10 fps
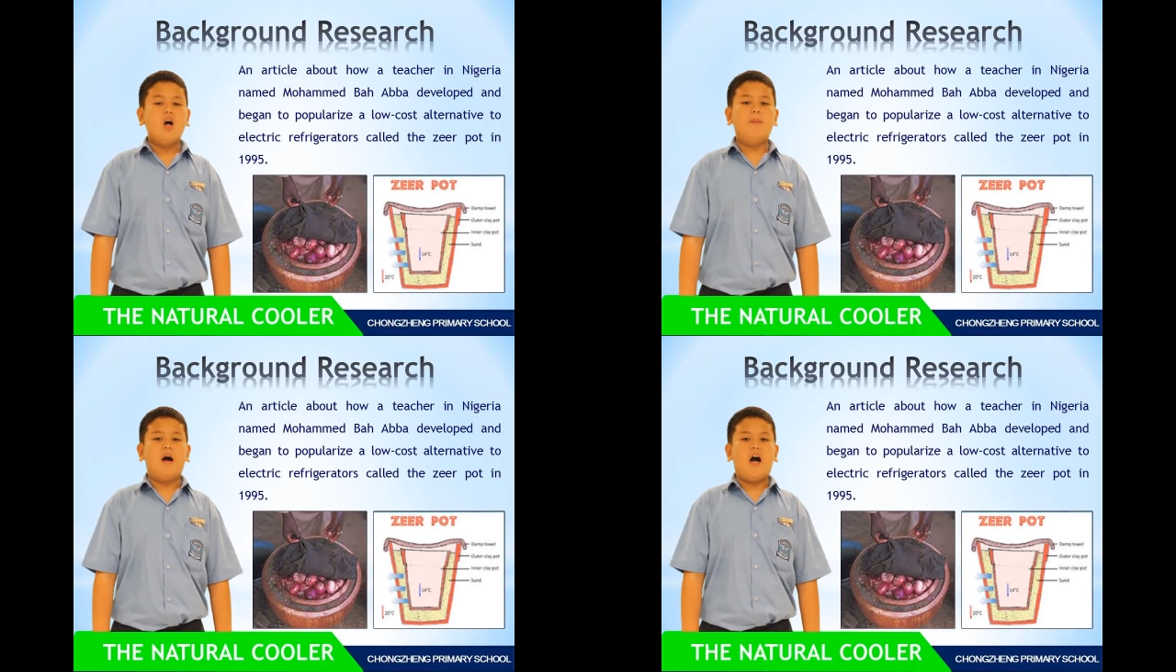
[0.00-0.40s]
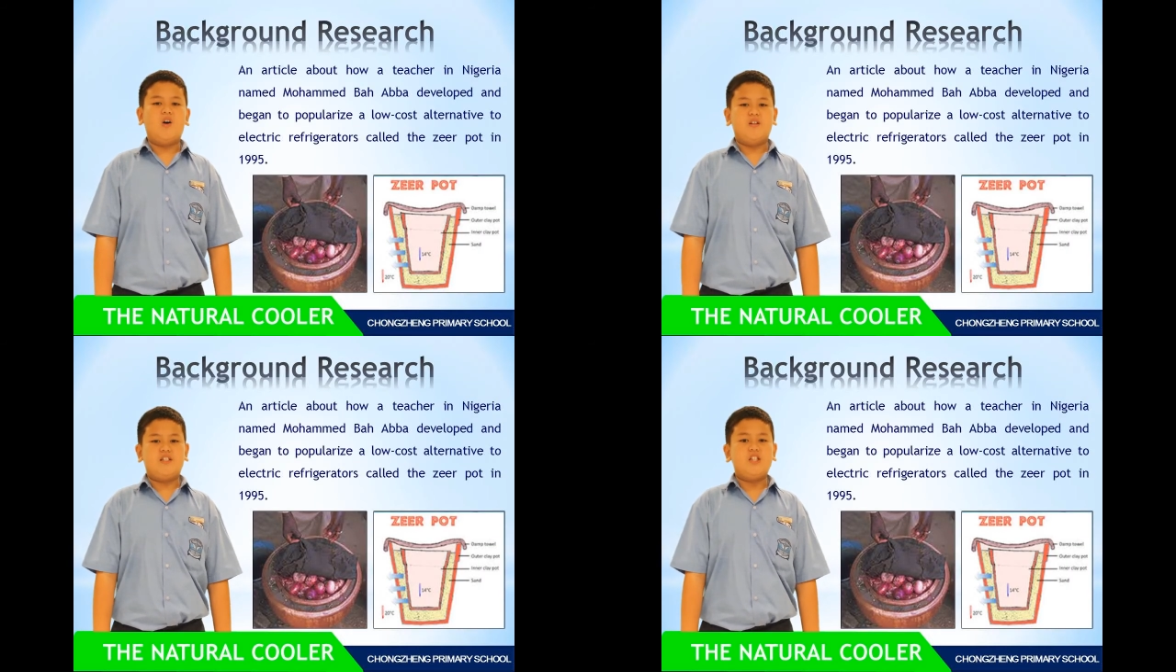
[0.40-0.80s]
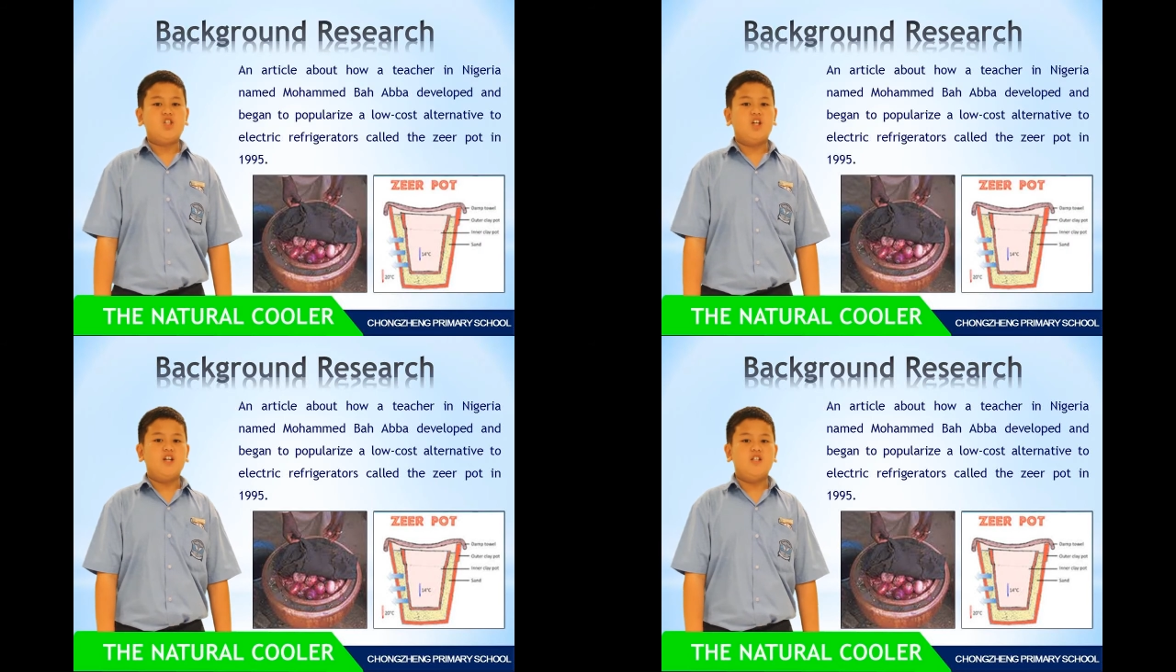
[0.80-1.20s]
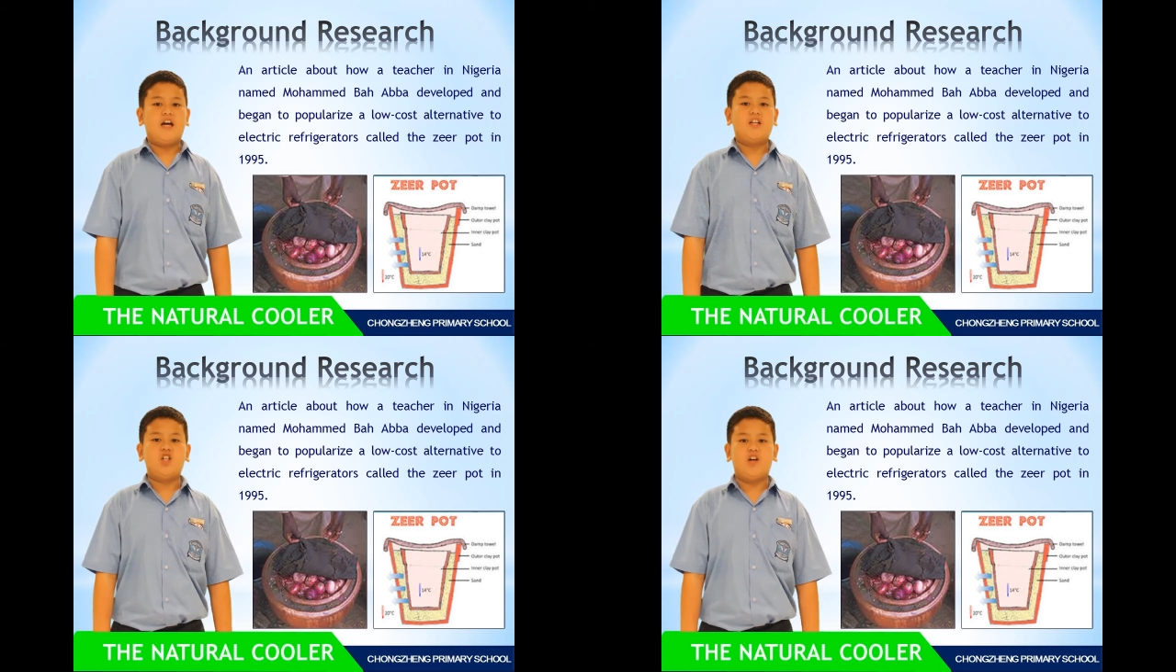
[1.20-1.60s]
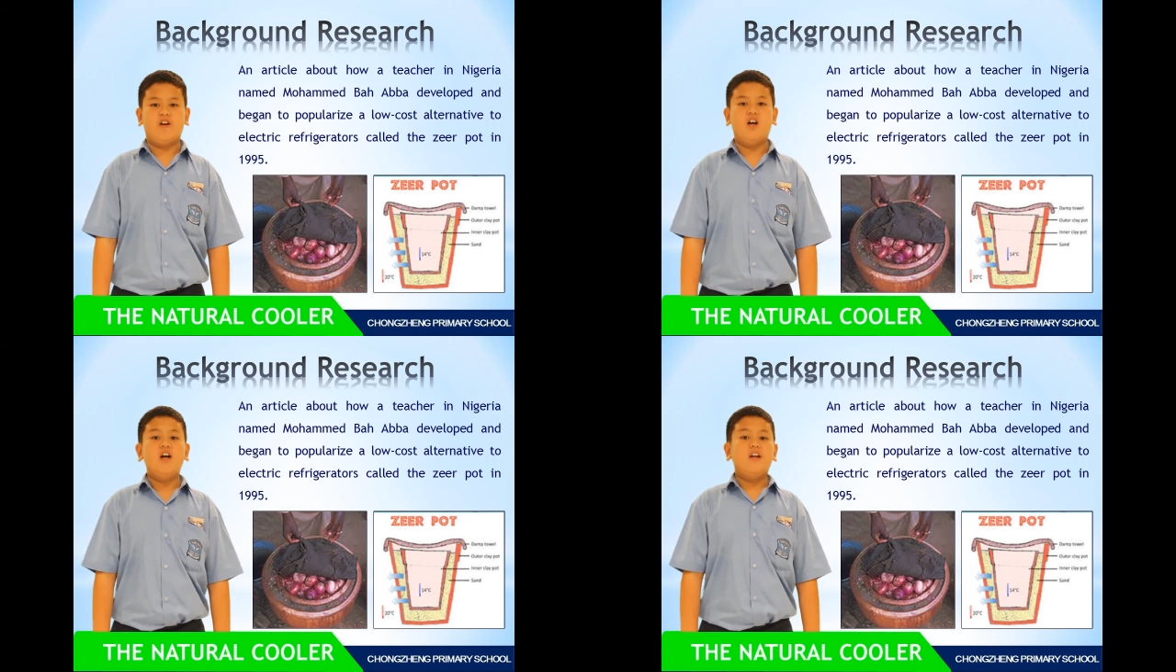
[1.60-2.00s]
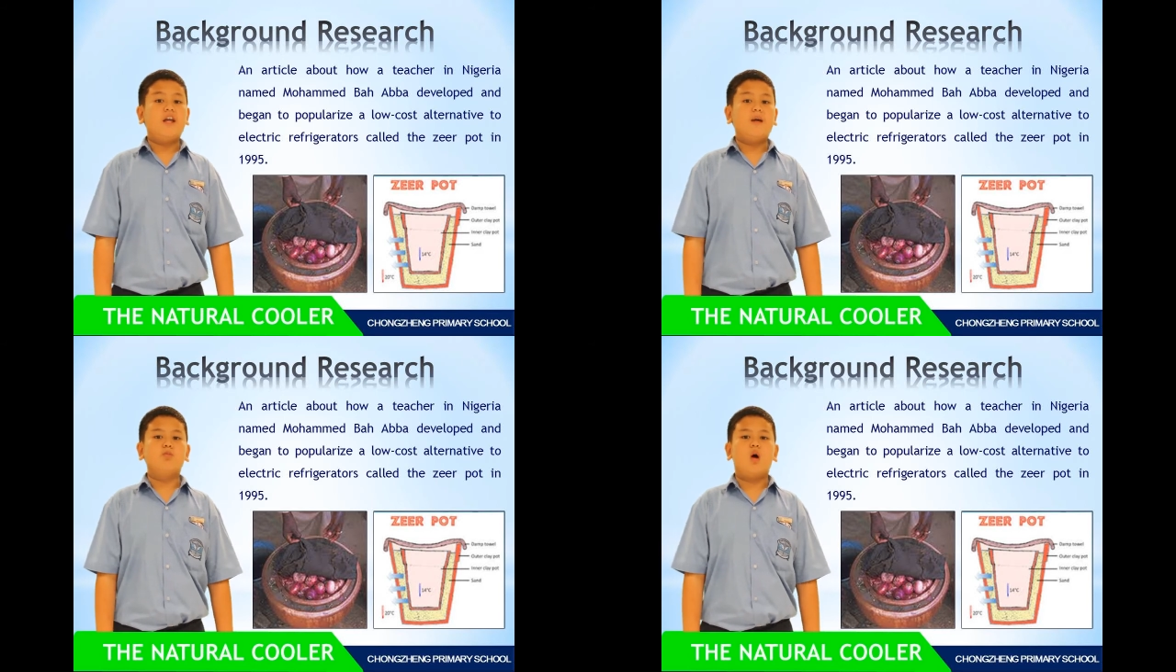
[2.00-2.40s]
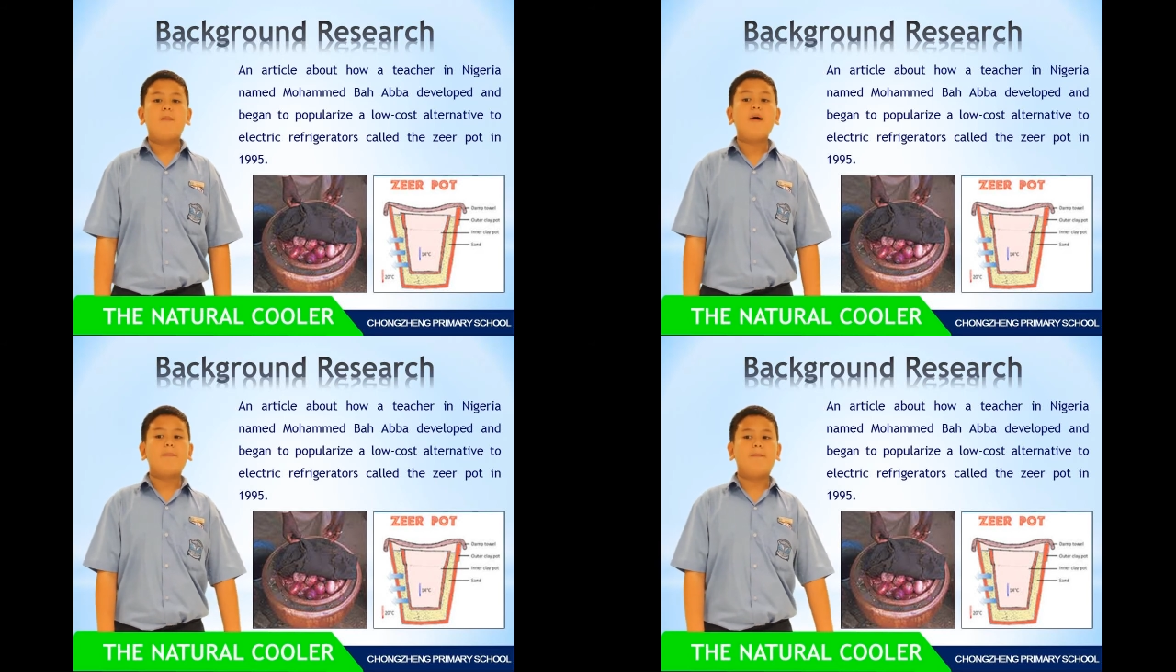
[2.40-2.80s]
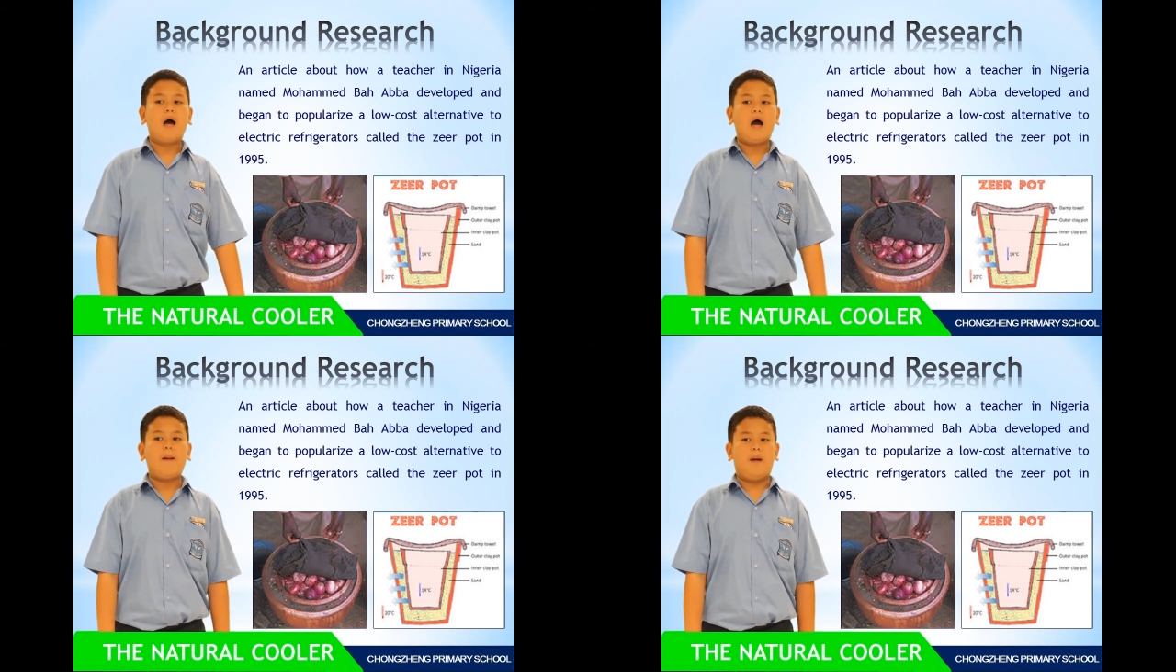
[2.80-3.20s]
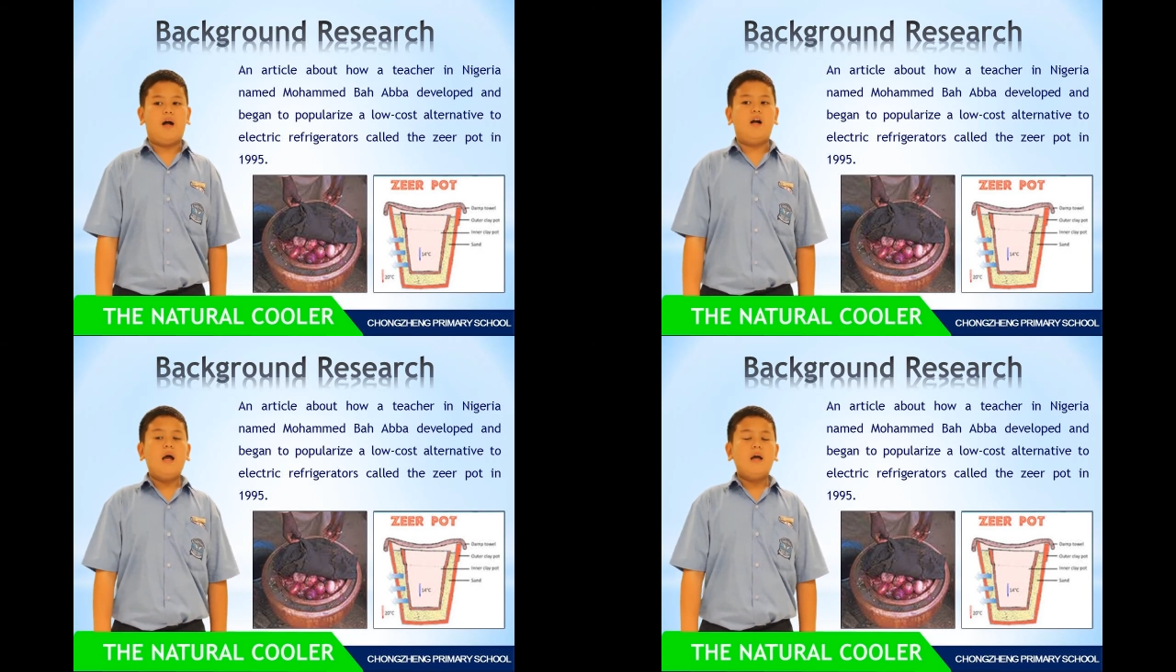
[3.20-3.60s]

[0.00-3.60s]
about how a teacher in Nigeria named Muhammad Ba'aba